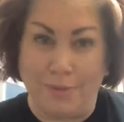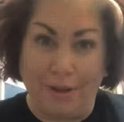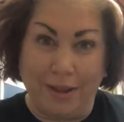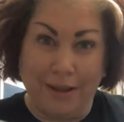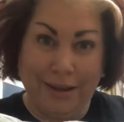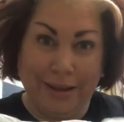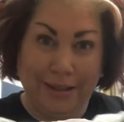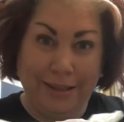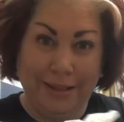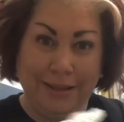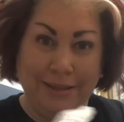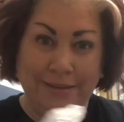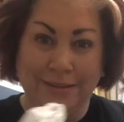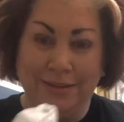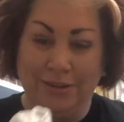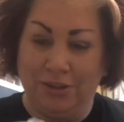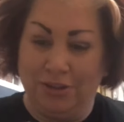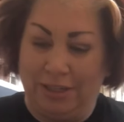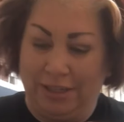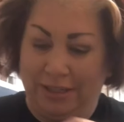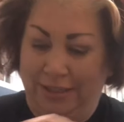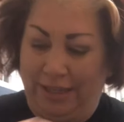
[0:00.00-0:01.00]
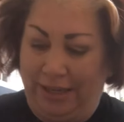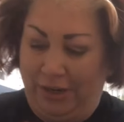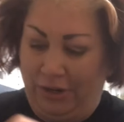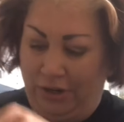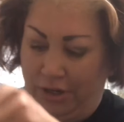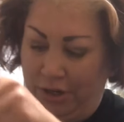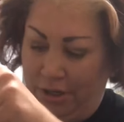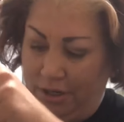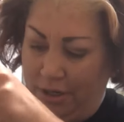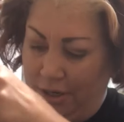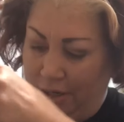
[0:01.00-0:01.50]
in this little
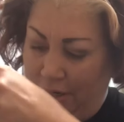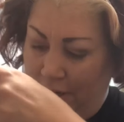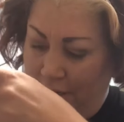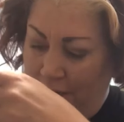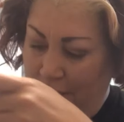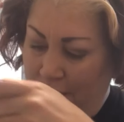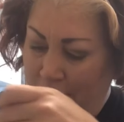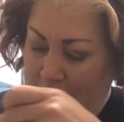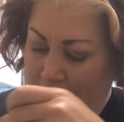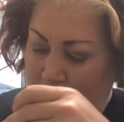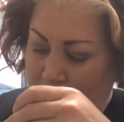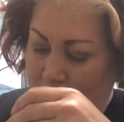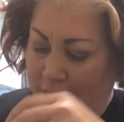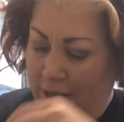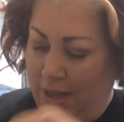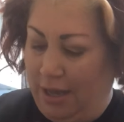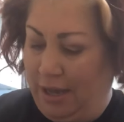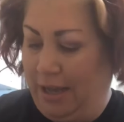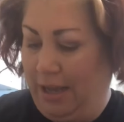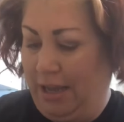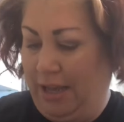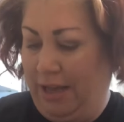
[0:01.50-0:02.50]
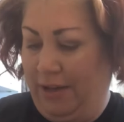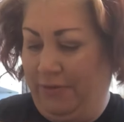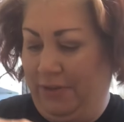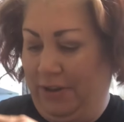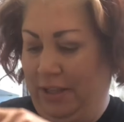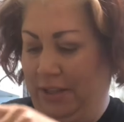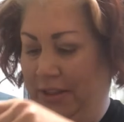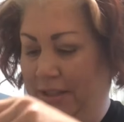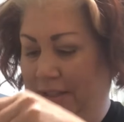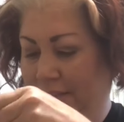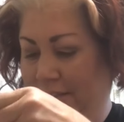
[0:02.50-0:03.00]
container, I have
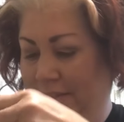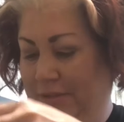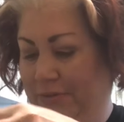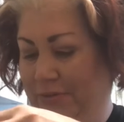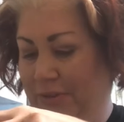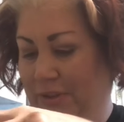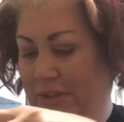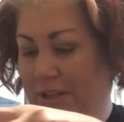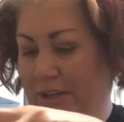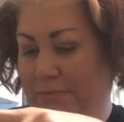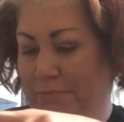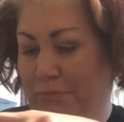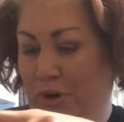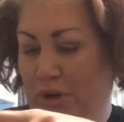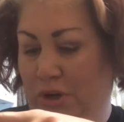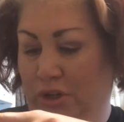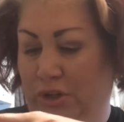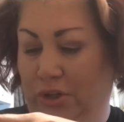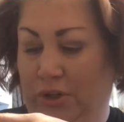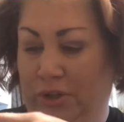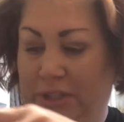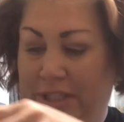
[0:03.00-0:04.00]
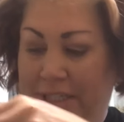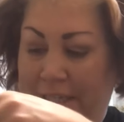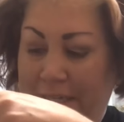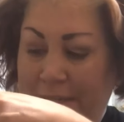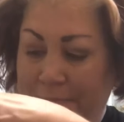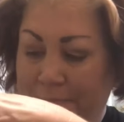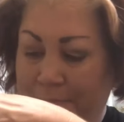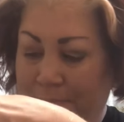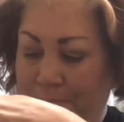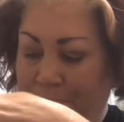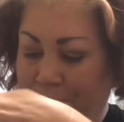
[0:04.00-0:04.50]
a, this is for the bocconotti,
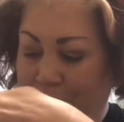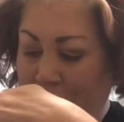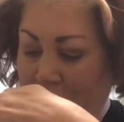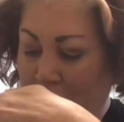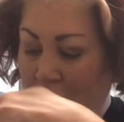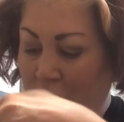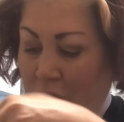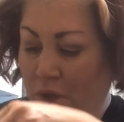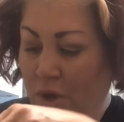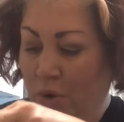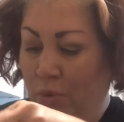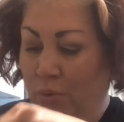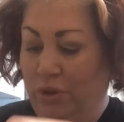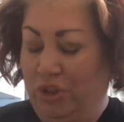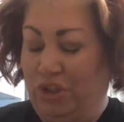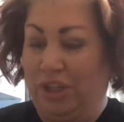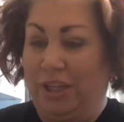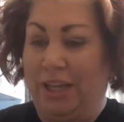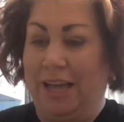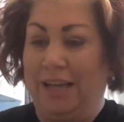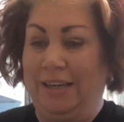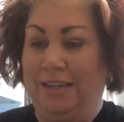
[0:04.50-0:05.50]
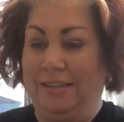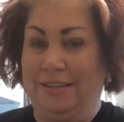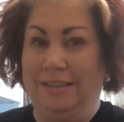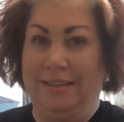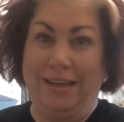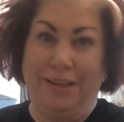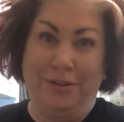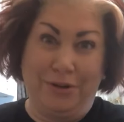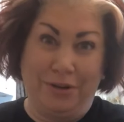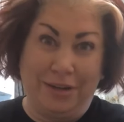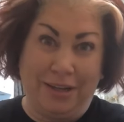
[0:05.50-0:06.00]
which again is
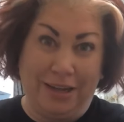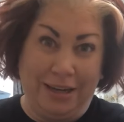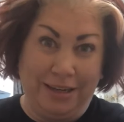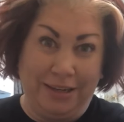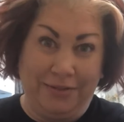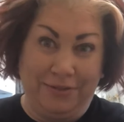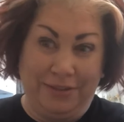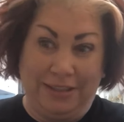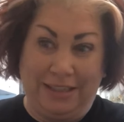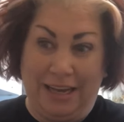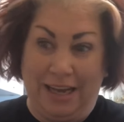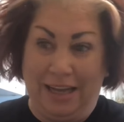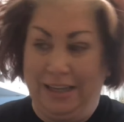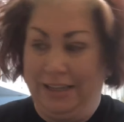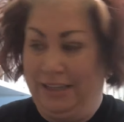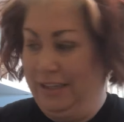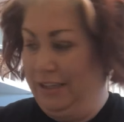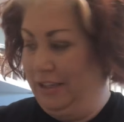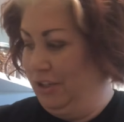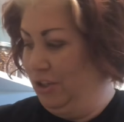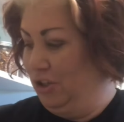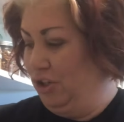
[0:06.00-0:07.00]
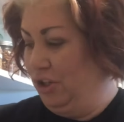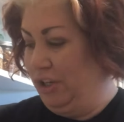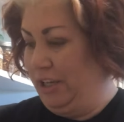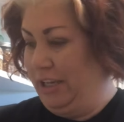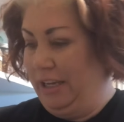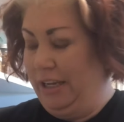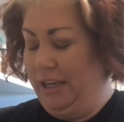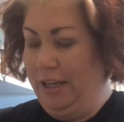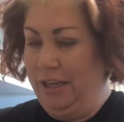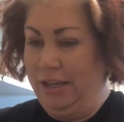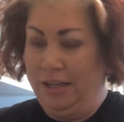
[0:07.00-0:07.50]
another kind of Italian
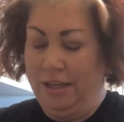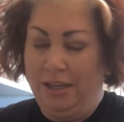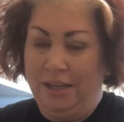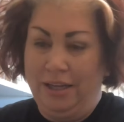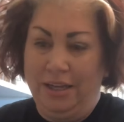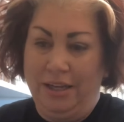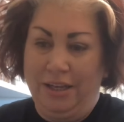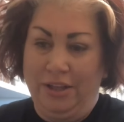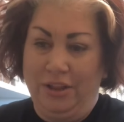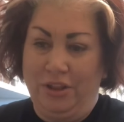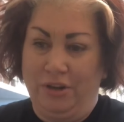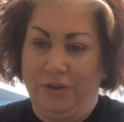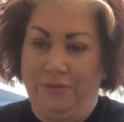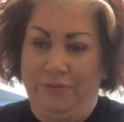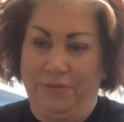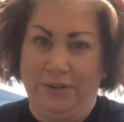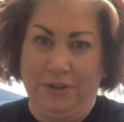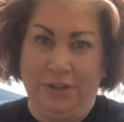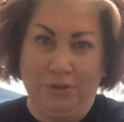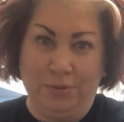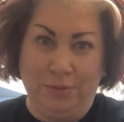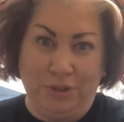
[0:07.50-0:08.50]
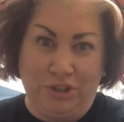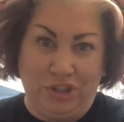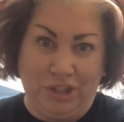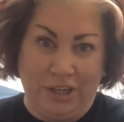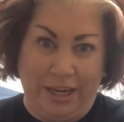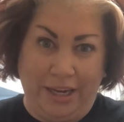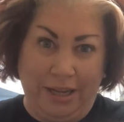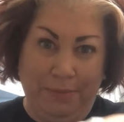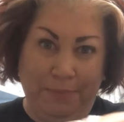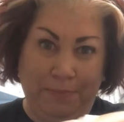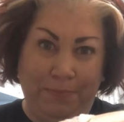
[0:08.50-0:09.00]
cookie. They're filled with
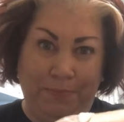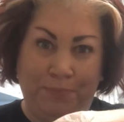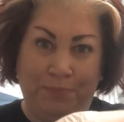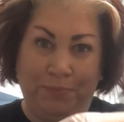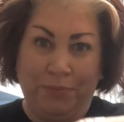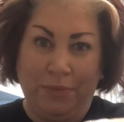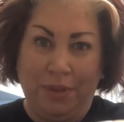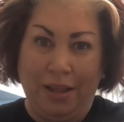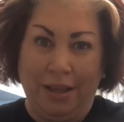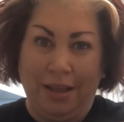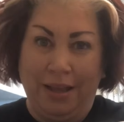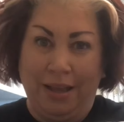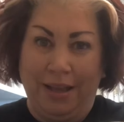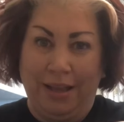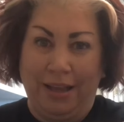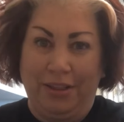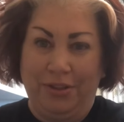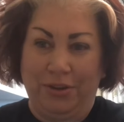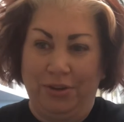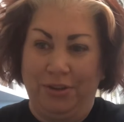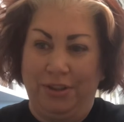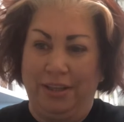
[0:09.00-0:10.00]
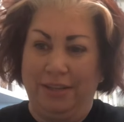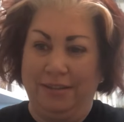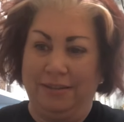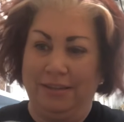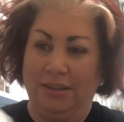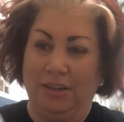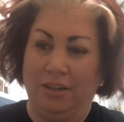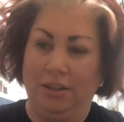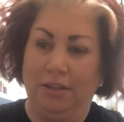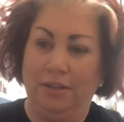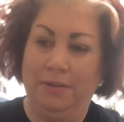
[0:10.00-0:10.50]
jam. And they're these
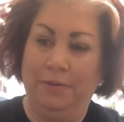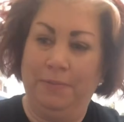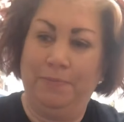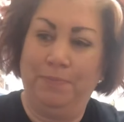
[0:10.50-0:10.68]
little,